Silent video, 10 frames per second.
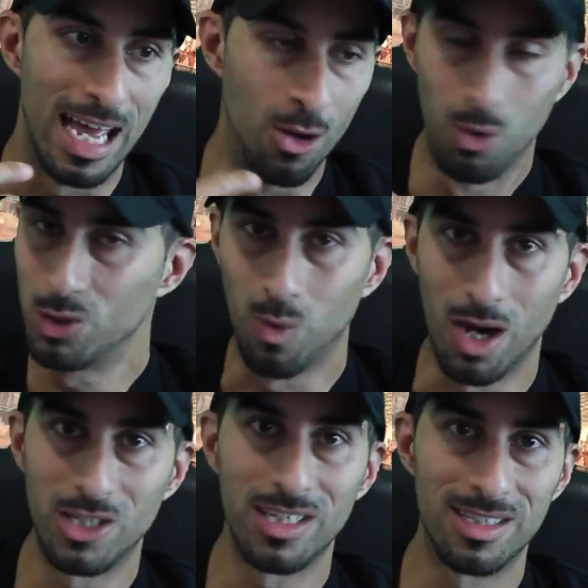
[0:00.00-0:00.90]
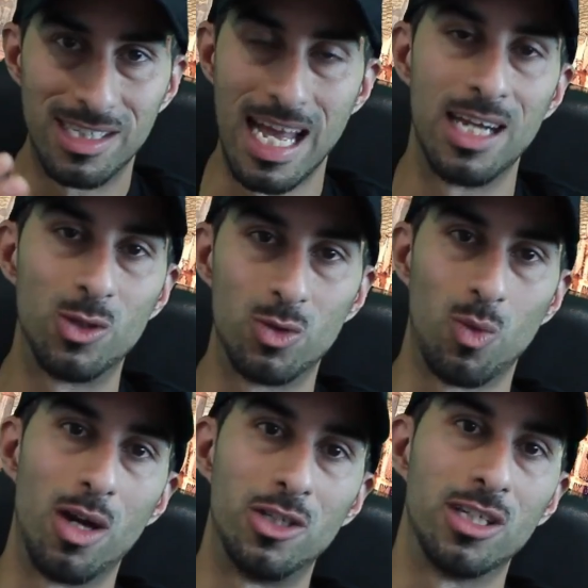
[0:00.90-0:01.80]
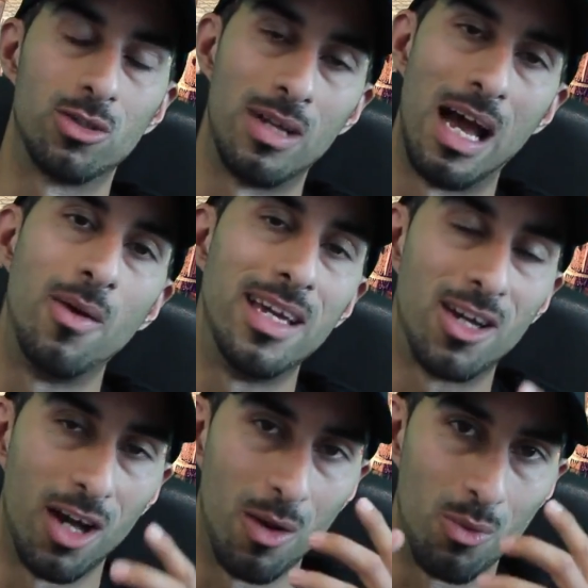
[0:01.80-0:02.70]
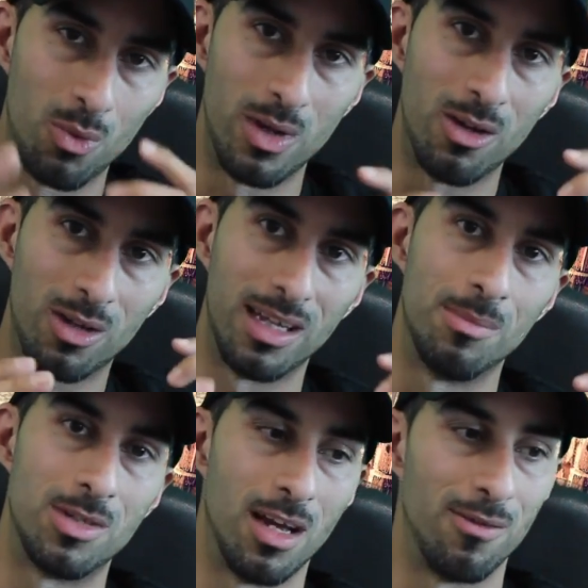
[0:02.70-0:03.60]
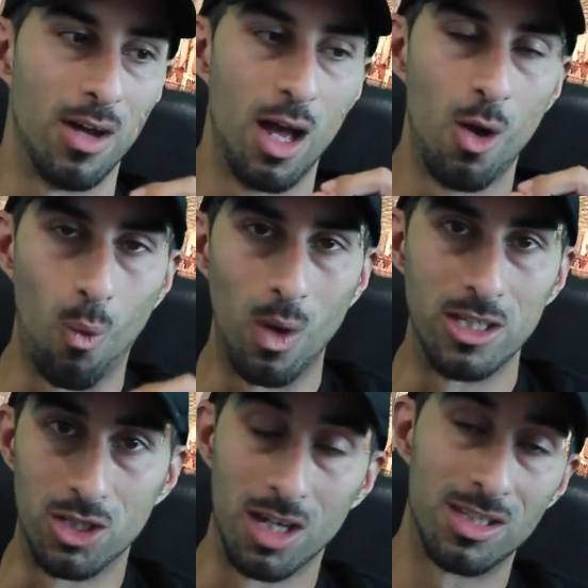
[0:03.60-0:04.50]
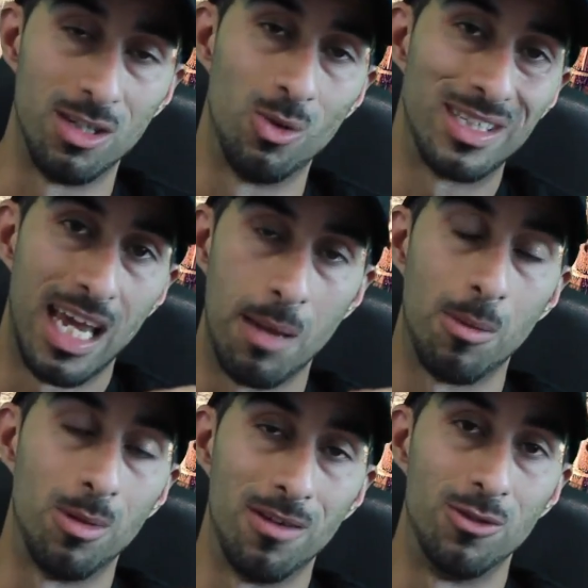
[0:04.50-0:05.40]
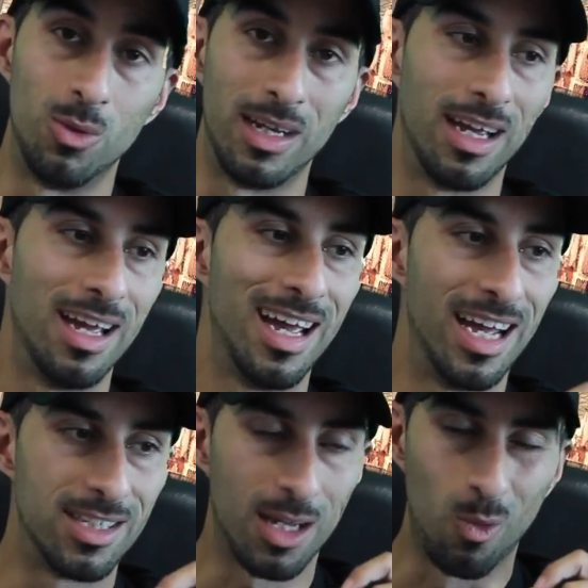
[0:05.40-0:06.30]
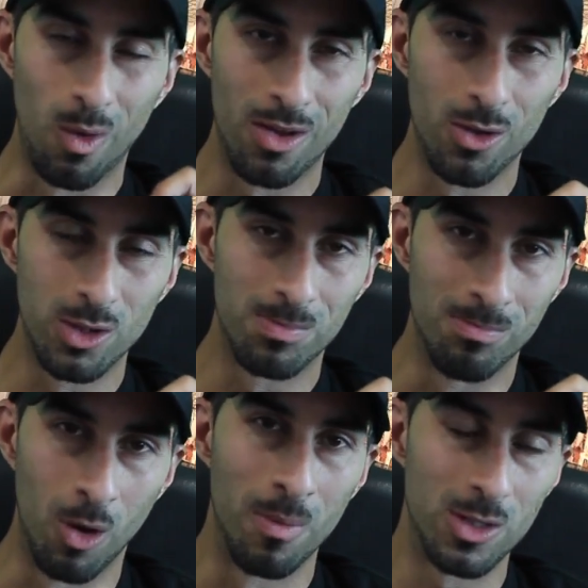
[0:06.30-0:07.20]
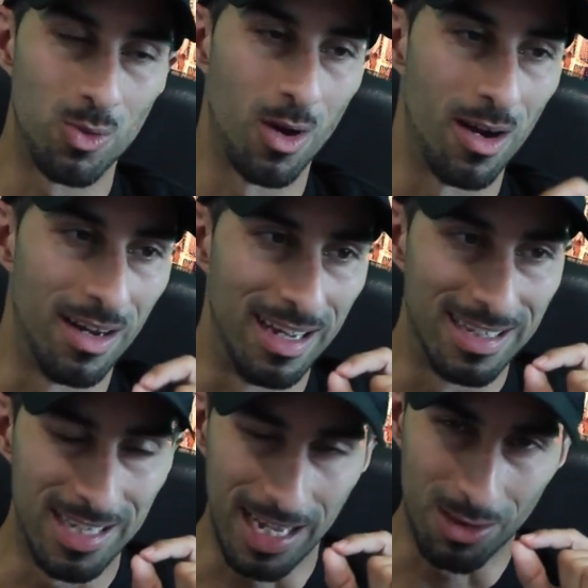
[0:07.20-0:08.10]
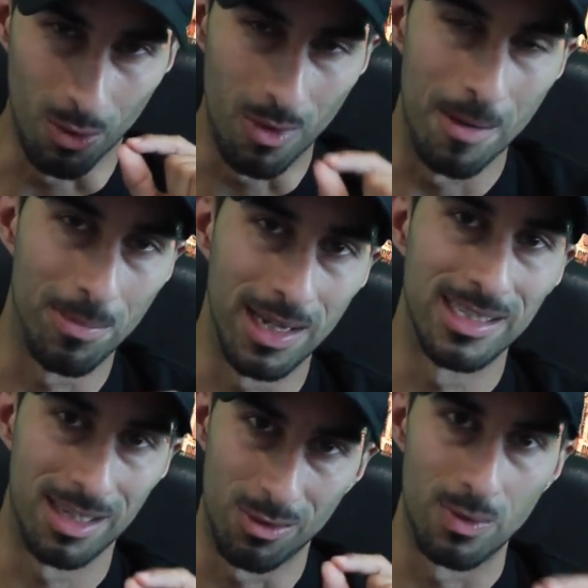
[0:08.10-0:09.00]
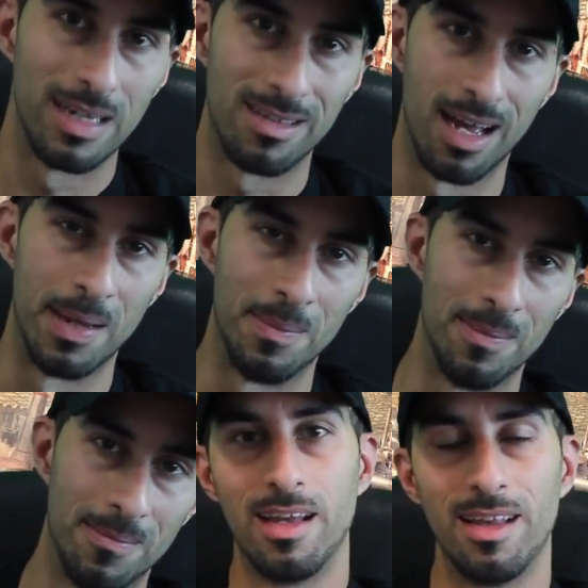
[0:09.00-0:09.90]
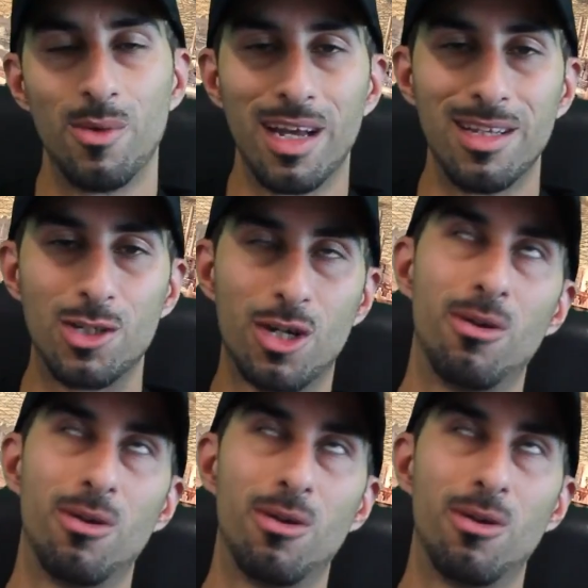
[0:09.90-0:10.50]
And who was watching? Stannis was watching. So now he got a real glimpse of what Jon Snow is capable of doing. It's like one of those moments where it's like the right place at the right time. Then we got this